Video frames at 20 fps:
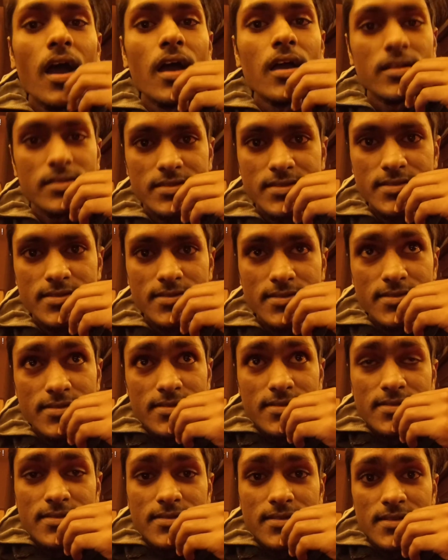
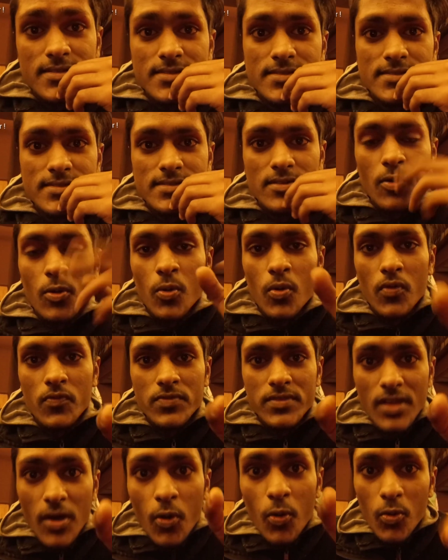It's all
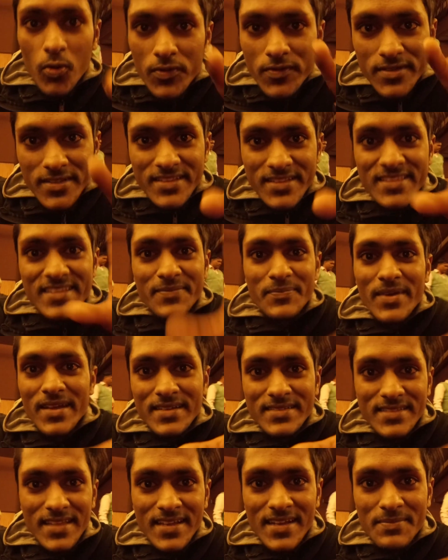of the
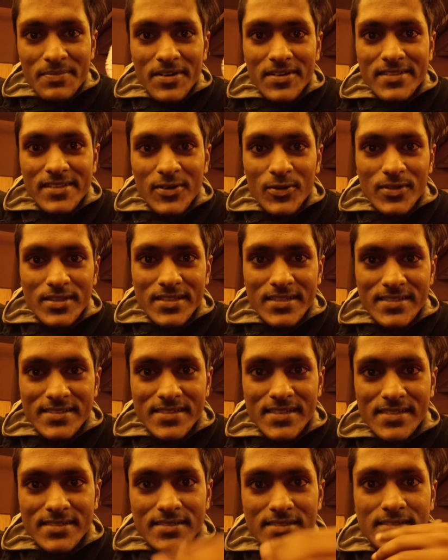big thing about all these
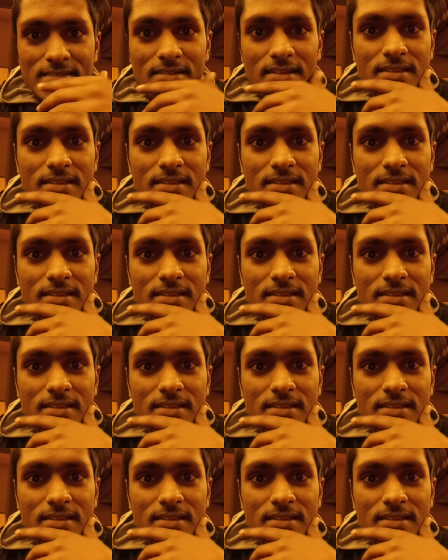things is